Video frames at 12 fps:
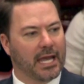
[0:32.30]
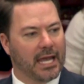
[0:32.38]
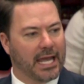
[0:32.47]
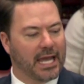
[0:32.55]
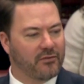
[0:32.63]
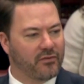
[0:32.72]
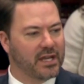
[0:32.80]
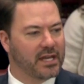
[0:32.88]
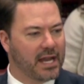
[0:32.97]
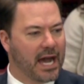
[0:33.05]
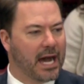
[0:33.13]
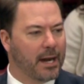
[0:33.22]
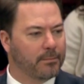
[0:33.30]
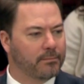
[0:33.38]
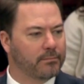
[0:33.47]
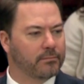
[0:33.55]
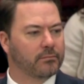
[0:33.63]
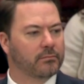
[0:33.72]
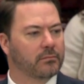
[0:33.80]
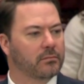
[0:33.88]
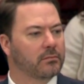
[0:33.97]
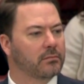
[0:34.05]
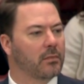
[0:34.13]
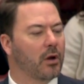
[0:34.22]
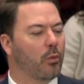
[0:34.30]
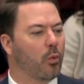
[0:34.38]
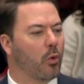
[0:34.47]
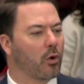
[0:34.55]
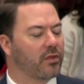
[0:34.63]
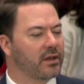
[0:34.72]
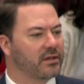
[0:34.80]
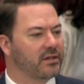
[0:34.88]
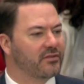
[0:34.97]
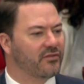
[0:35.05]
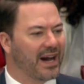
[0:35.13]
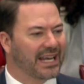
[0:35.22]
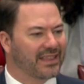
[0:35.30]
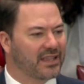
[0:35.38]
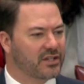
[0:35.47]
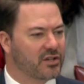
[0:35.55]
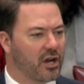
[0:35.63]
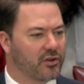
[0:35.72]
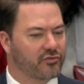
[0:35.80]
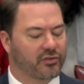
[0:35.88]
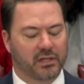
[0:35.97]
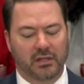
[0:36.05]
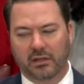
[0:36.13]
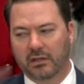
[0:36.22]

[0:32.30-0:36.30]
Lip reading: and Vietnam, a war that divided this country